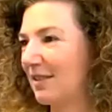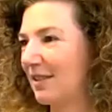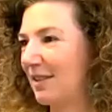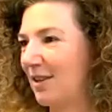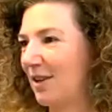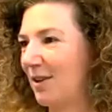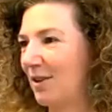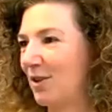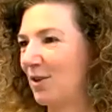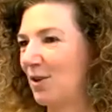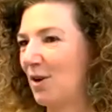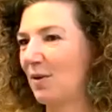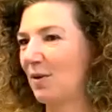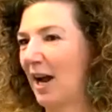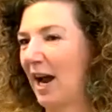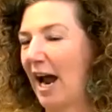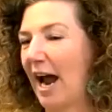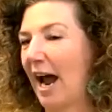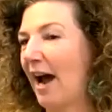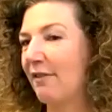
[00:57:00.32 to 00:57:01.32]
You don't
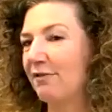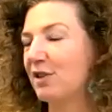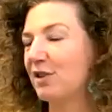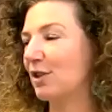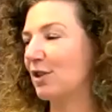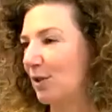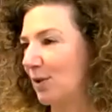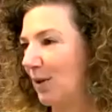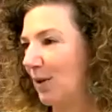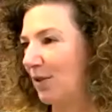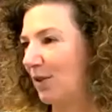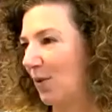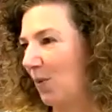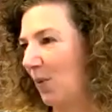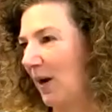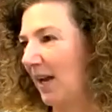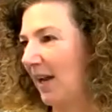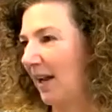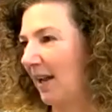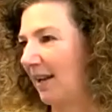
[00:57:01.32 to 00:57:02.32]
have to do it the
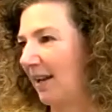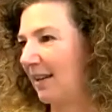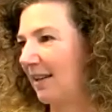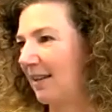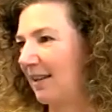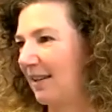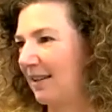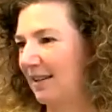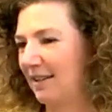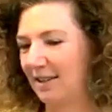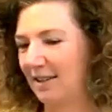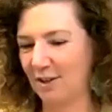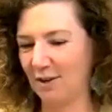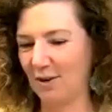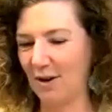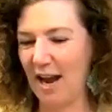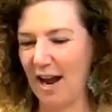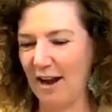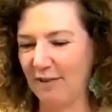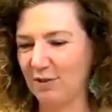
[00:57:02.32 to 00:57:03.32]
way, you
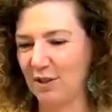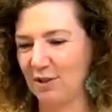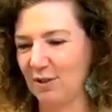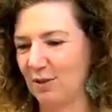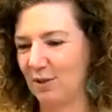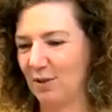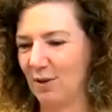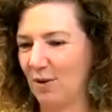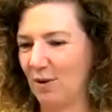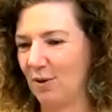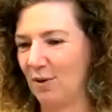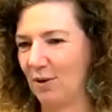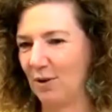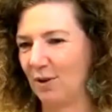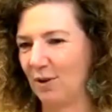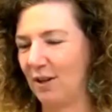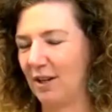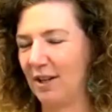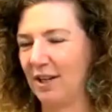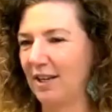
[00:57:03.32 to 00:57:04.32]
don't have to do the
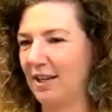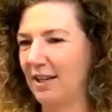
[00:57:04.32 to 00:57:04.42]
whole